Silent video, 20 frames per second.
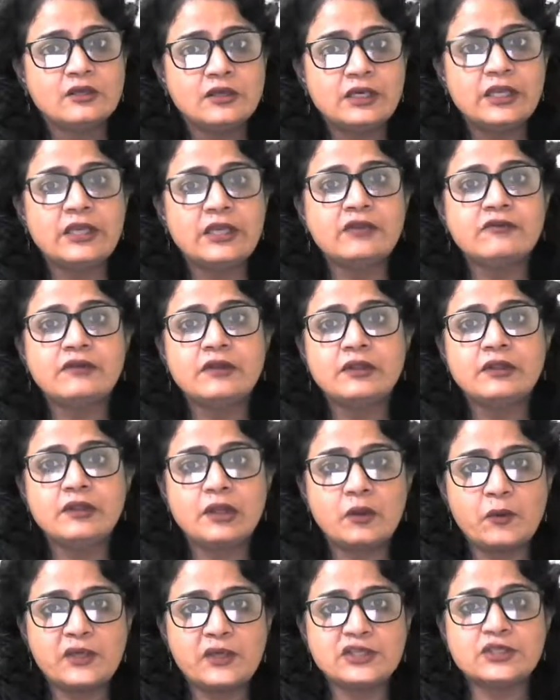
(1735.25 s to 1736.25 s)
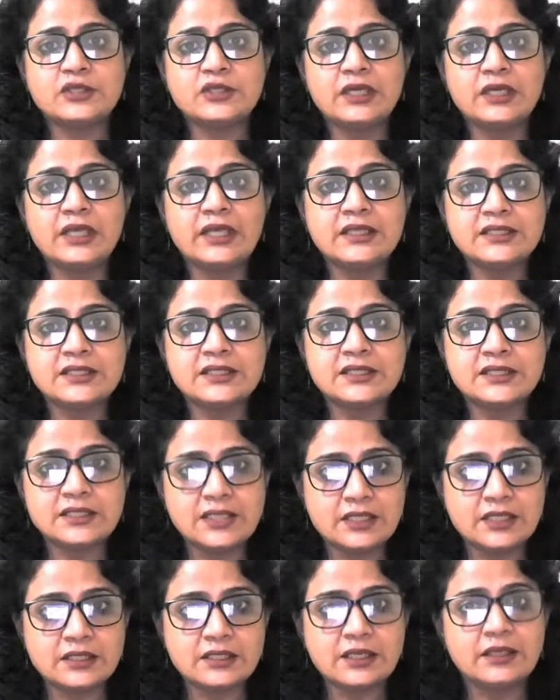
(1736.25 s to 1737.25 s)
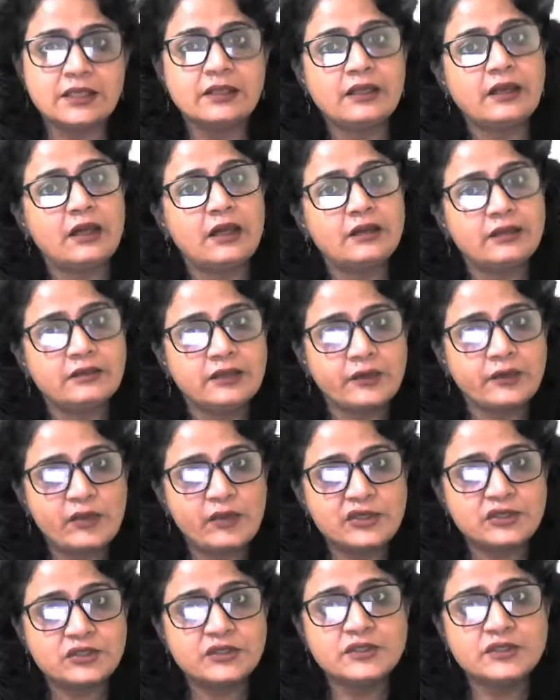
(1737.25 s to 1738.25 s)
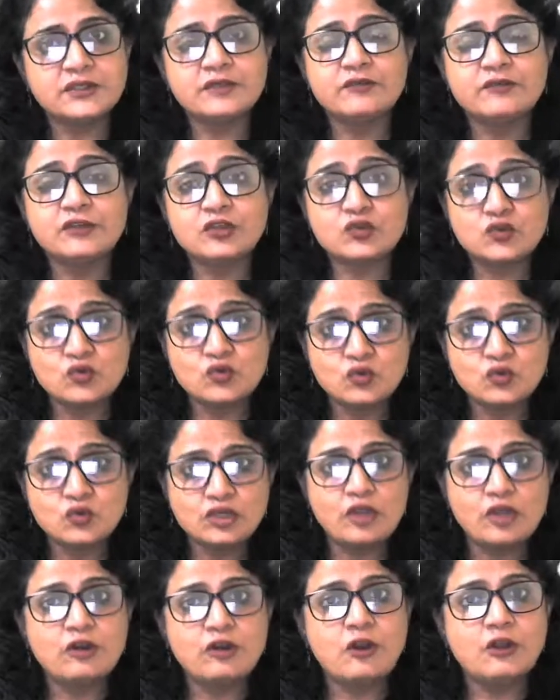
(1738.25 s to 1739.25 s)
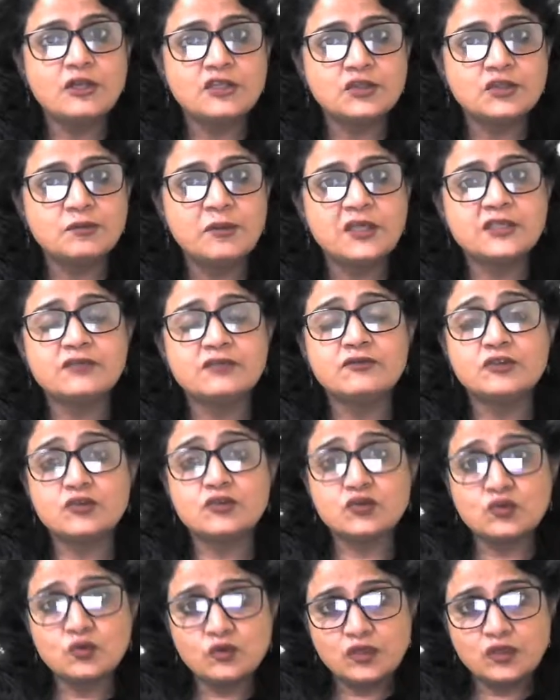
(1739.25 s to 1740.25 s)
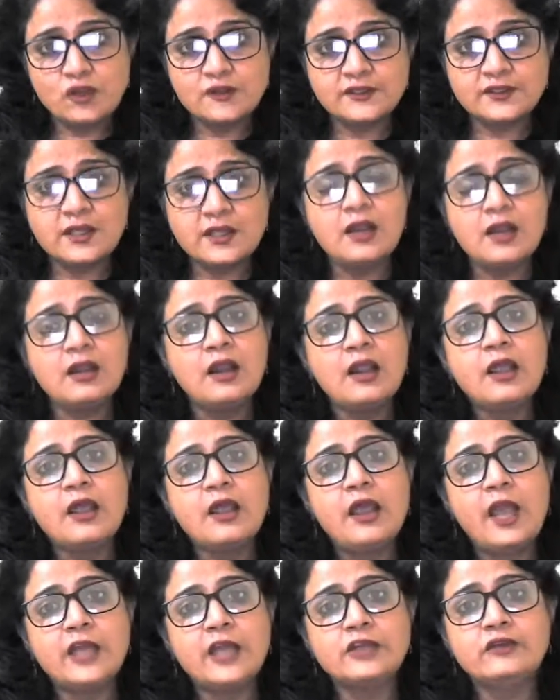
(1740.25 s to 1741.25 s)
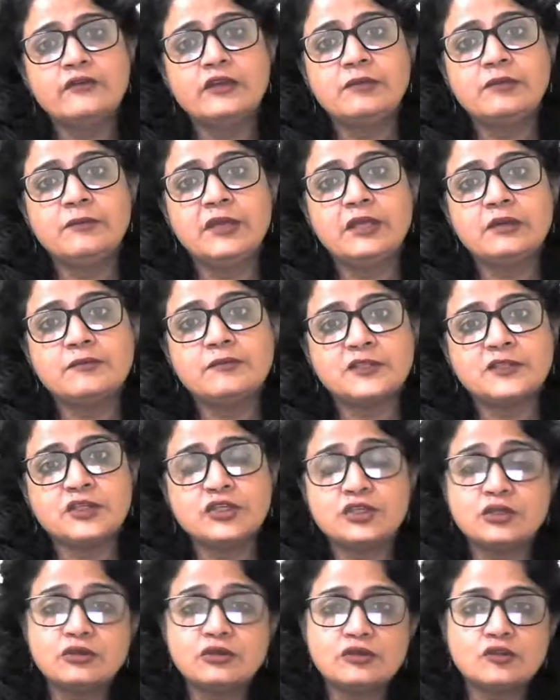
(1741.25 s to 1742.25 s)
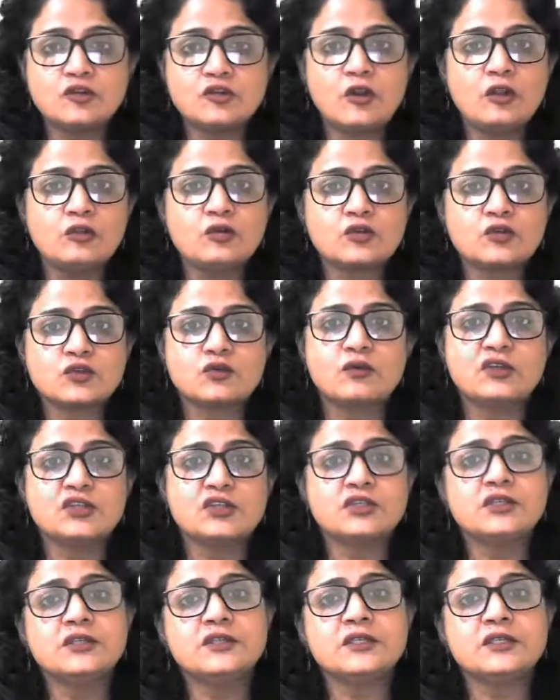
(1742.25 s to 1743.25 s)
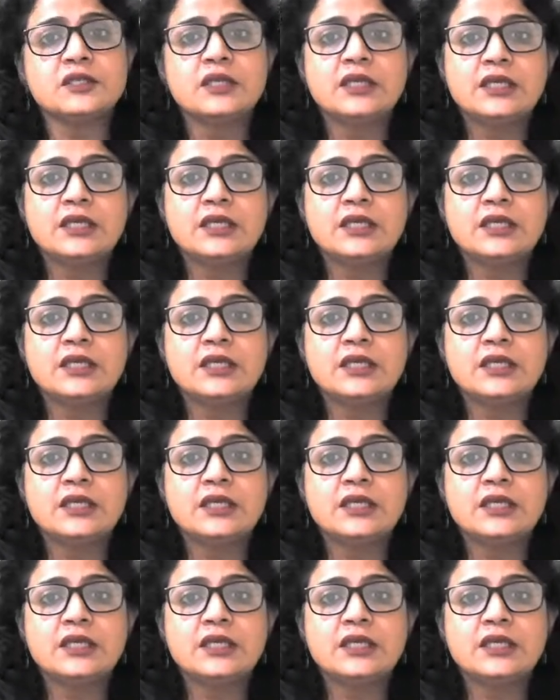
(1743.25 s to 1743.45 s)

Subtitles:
Leave the question instantly. There are other questions which suit your knowledge base, which suit your skill, and you will be in a position to solve those questions